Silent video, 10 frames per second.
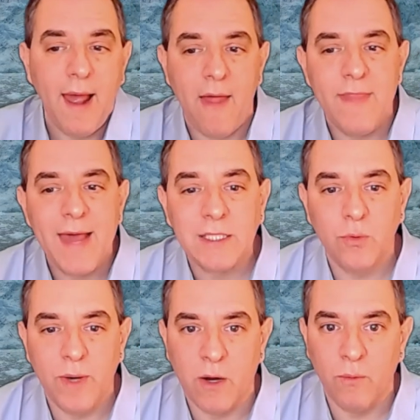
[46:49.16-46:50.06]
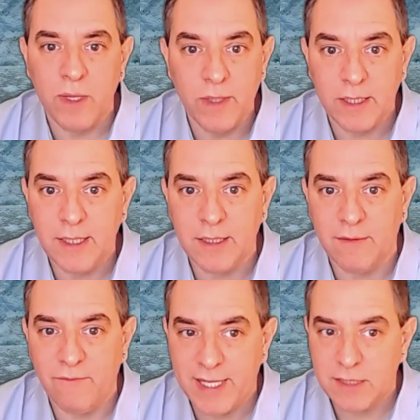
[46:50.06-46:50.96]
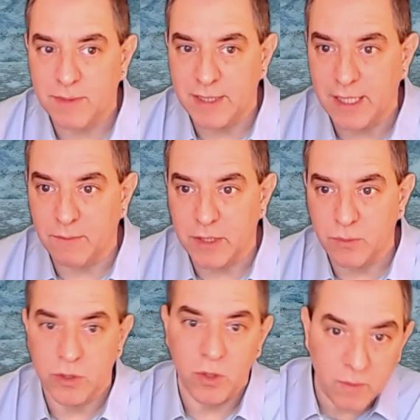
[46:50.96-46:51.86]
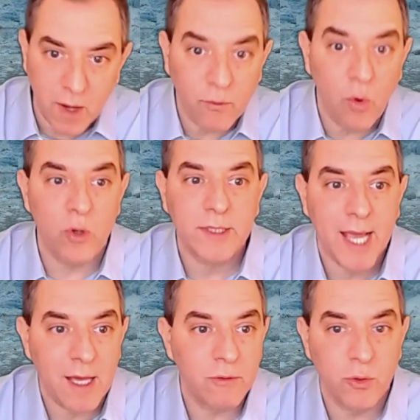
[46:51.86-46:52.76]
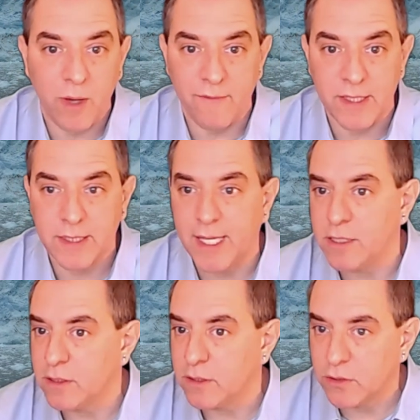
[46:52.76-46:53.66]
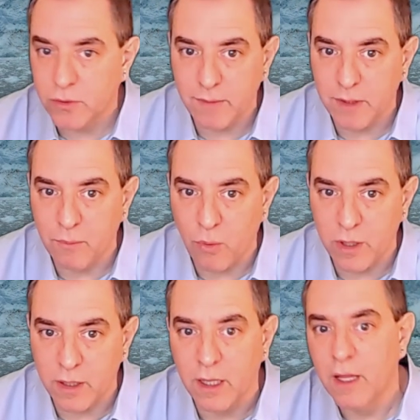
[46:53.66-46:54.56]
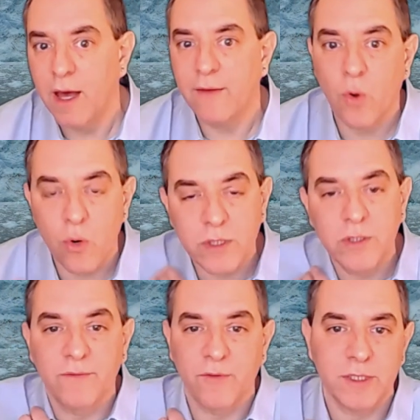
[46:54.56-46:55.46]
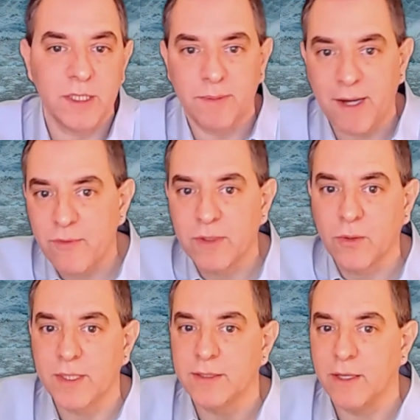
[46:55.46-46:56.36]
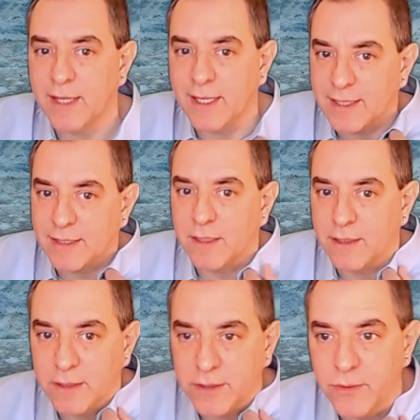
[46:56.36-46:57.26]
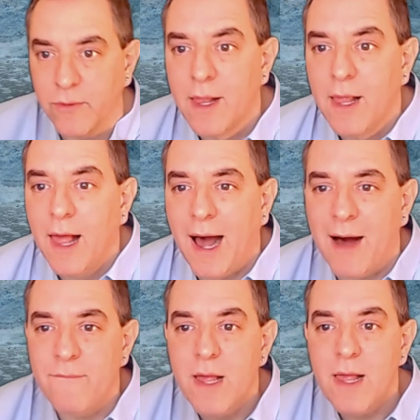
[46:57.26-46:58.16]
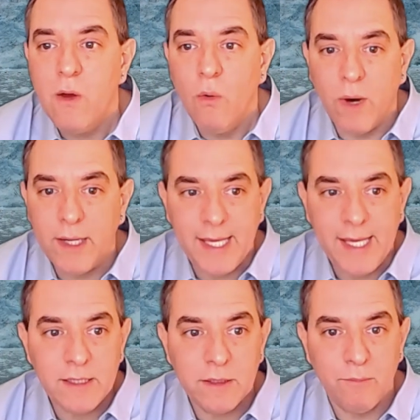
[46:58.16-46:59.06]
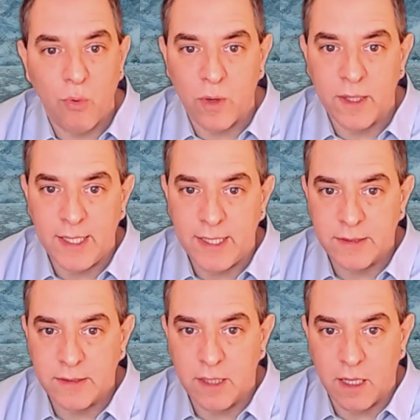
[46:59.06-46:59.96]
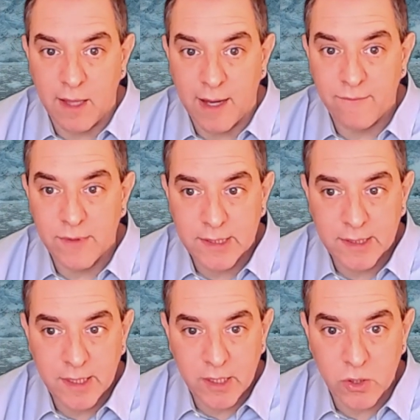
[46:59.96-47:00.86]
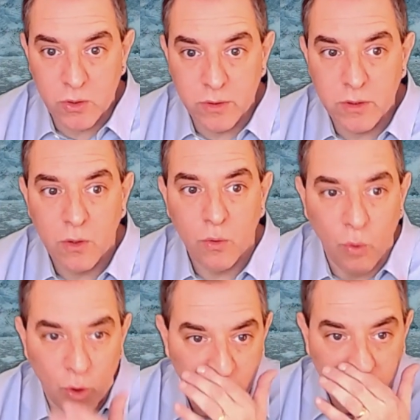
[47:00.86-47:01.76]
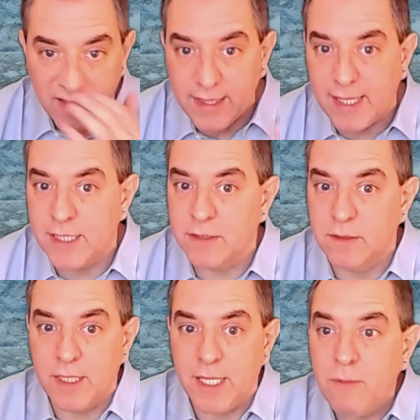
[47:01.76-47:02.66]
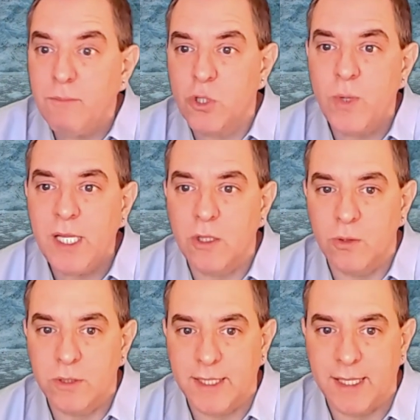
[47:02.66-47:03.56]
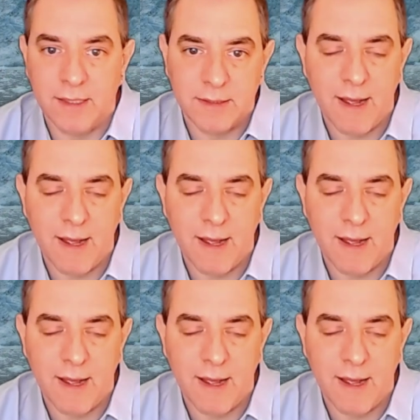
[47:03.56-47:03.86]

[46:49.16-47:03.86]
And that's where we really need investment, I think, much more. So of course, K through 12 education, extremely important. Of course, universities, but everyone agrees on that. That's not an issue. What is important is a lot of the skilled work that is in between those things.